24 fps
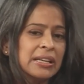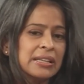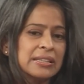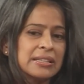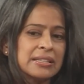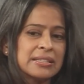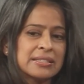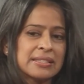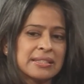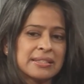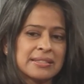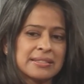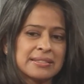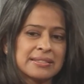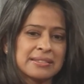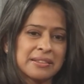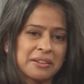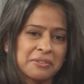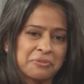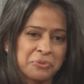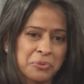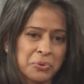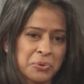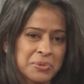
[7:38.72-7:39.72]
This is,
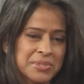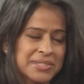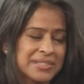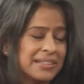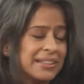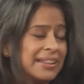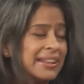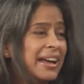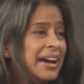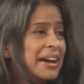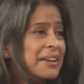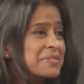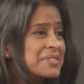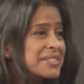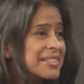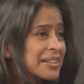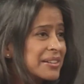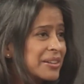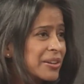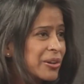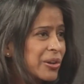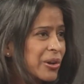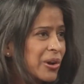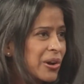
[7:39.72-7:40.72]
of course, the lives
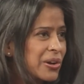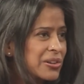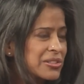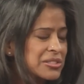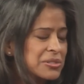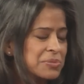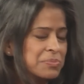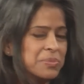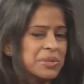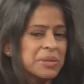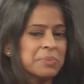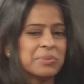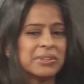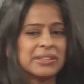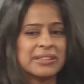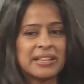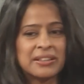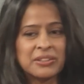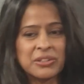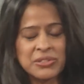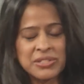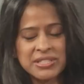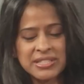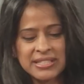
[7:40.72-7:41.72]
that are lost, people
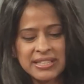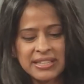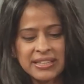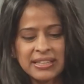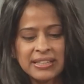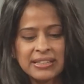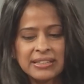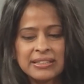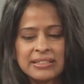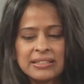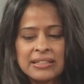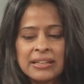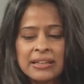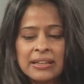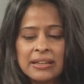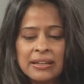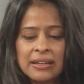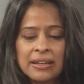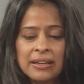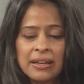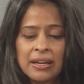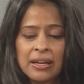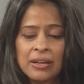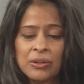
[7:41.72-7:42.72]
that are sickened,
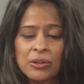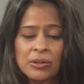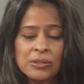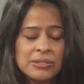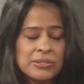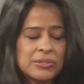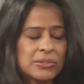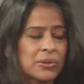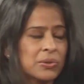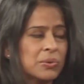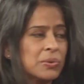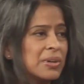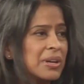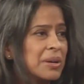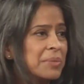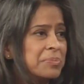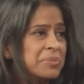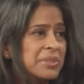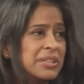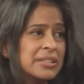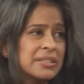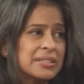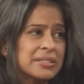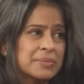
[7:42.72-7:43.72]
and also
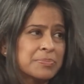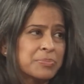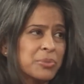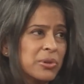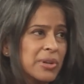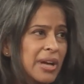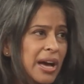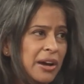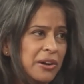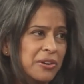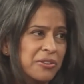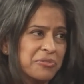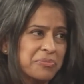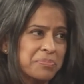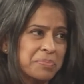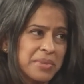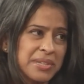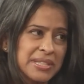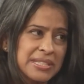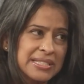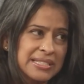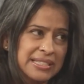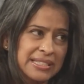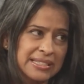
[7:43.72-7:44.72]
companies put out of
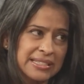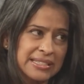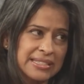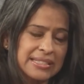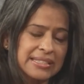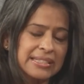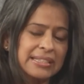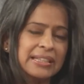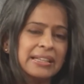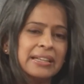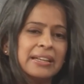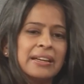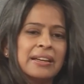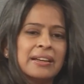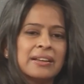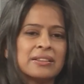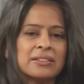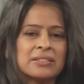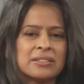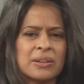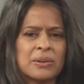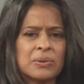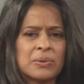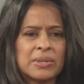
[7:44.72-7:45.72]
business.
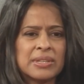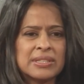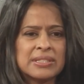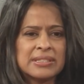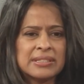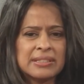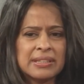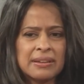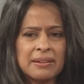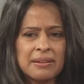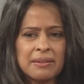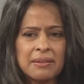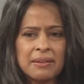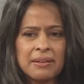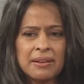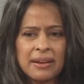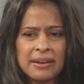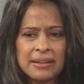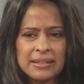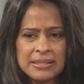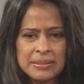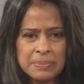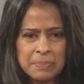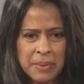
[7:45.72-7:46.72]
So it's uh,
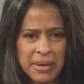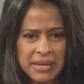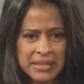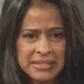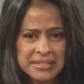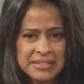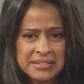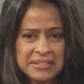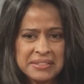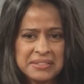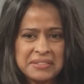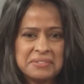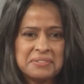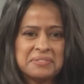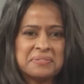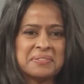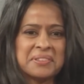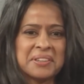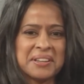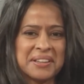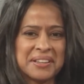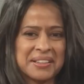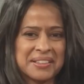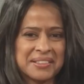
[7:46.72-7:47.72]

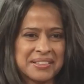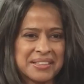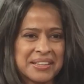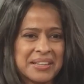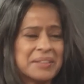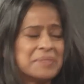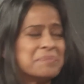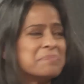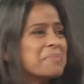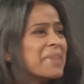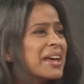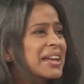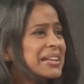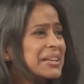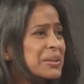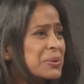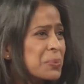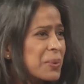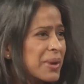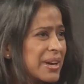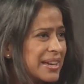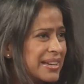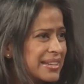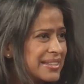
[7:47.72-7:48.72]
expensive uh, in many
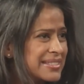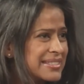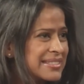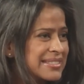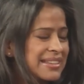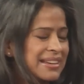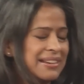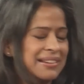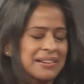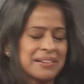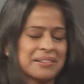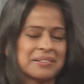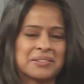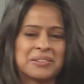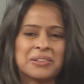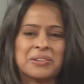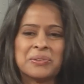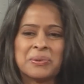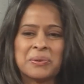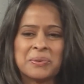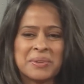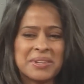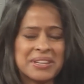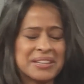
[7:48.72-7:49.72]
ways, uh,
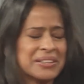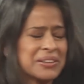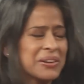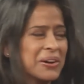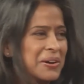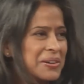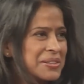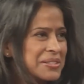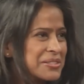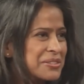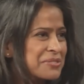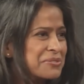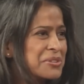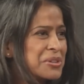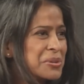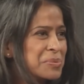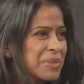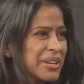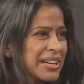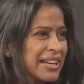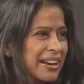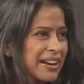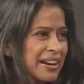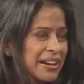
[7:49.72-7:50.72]
you know, in cost of
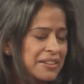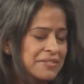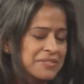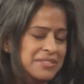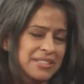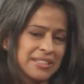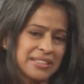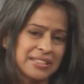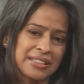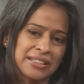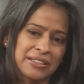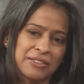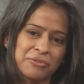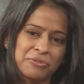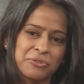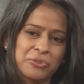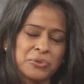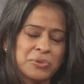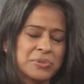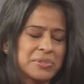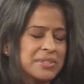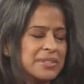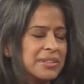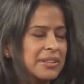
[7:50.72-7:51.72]
human lives and then, of
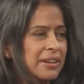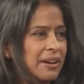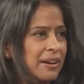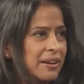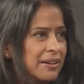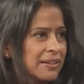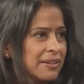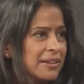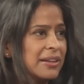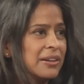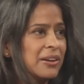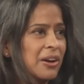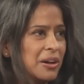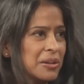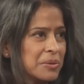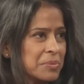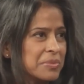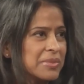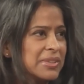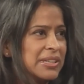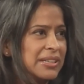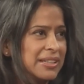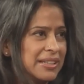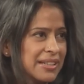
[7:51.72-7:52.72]
course, uh,
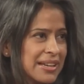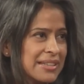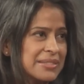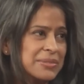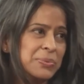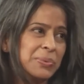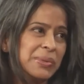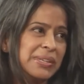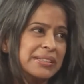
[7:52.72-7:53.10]
economy as